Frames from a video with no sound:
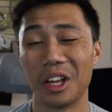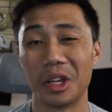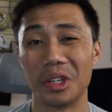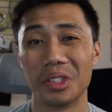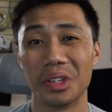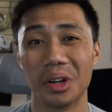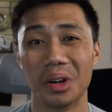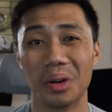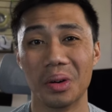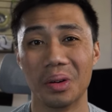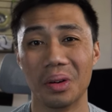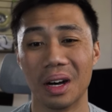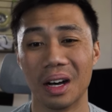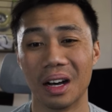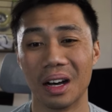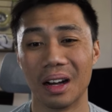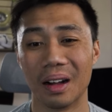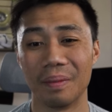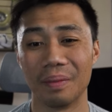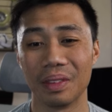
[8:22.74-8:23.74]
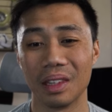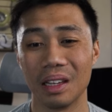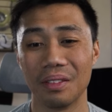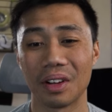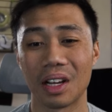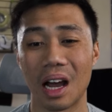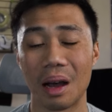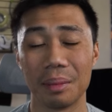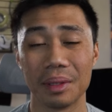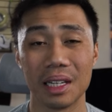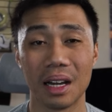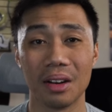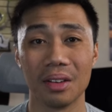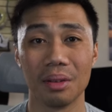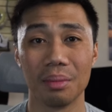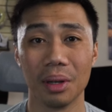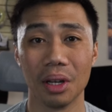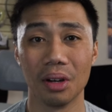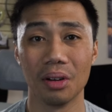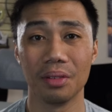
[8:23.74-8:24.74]
So leave a comment
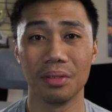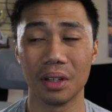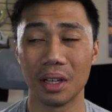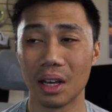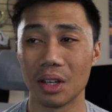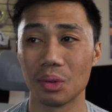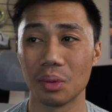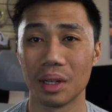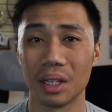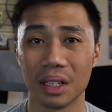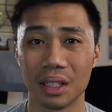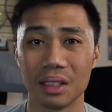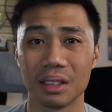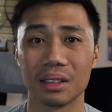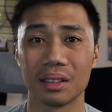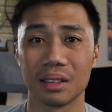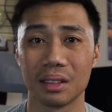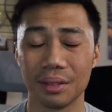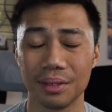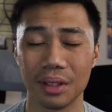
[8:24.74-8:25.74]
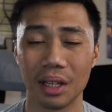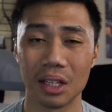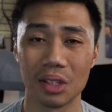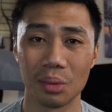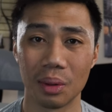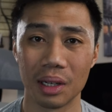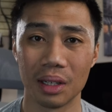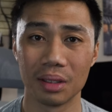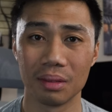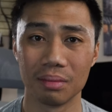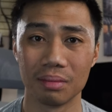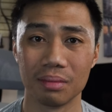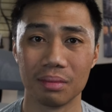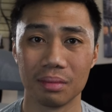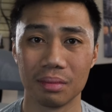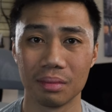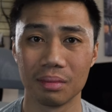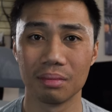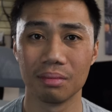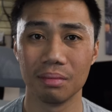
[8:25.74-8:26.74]
down below if you guys want to,
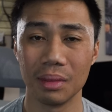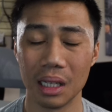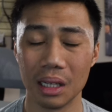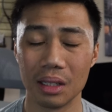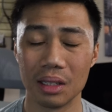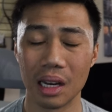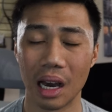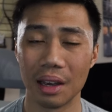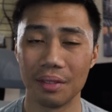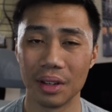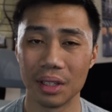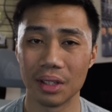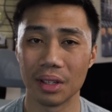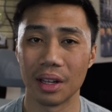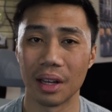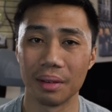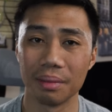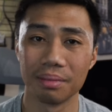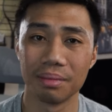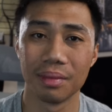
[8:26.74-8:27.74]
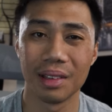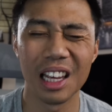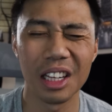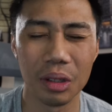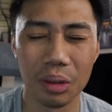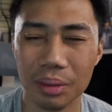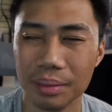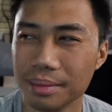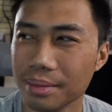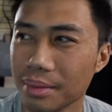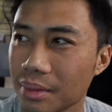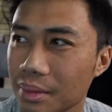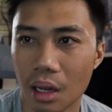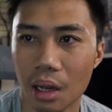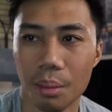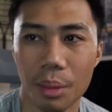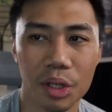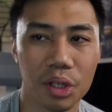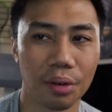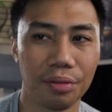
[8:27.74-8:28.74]
me to dive into that. Thank you.
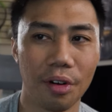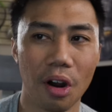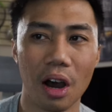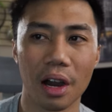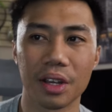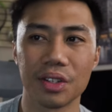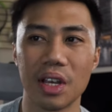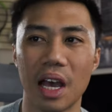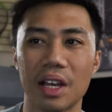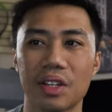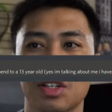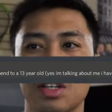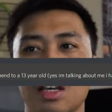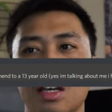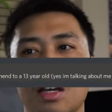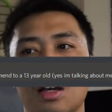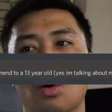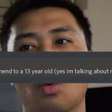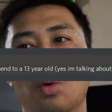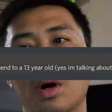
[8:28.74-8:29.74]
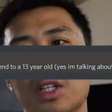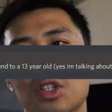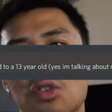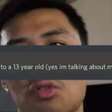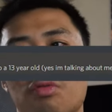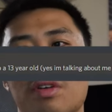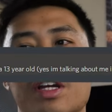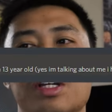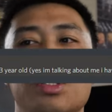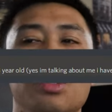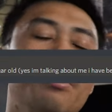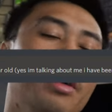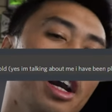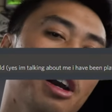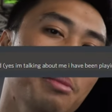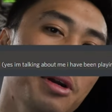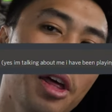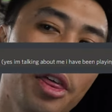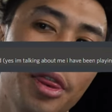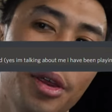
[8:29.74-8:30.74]
Mr. Frog is asking, what string do you recommend a